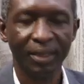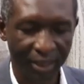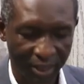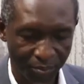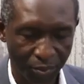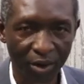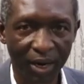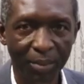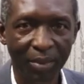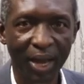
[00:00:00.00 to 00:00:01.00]
the
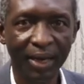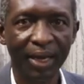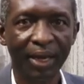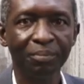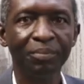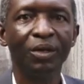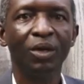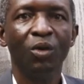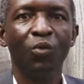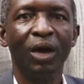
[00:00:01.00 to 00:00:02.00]
program, and then
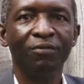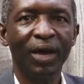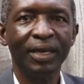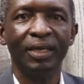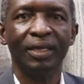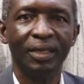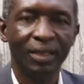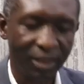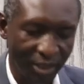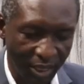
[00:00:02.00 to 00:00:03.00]
we have had the
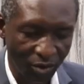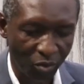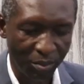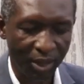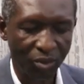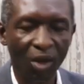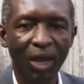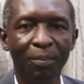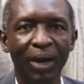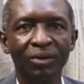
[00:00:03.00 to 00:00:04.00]
gentleman talk
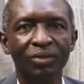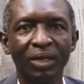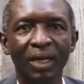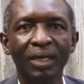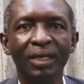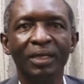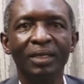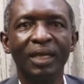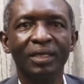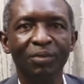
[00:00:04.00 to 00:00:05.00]
about
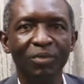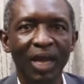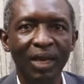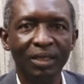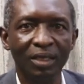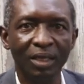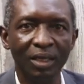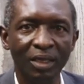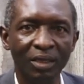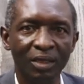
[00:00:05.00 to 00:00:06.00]
that criminality
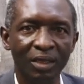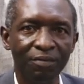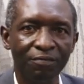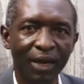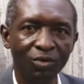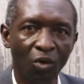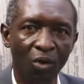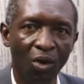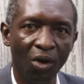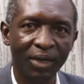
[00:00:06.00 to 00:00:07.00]
is the factor
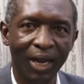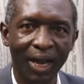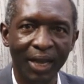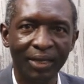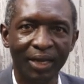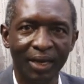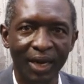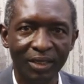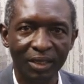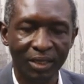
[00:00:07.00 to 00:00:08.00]
underlying the
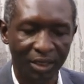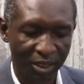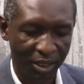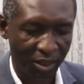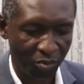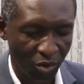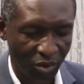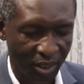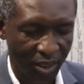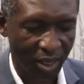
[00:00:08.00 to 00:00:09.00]
crisis in Imo
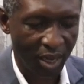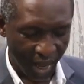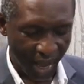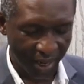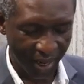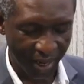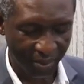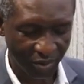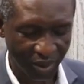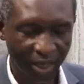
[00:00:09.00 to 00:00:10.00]
State.
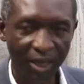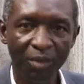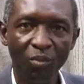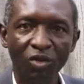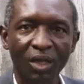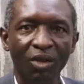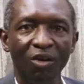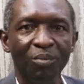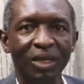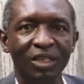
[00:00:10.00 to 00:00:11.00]
And said the Imo State
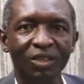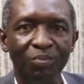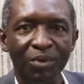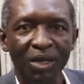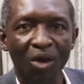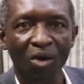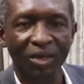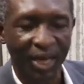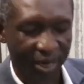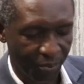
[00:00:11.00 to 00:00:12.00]
government is being
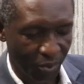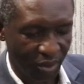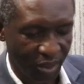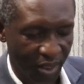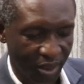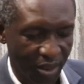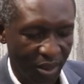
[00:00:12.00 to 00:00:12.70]
underreported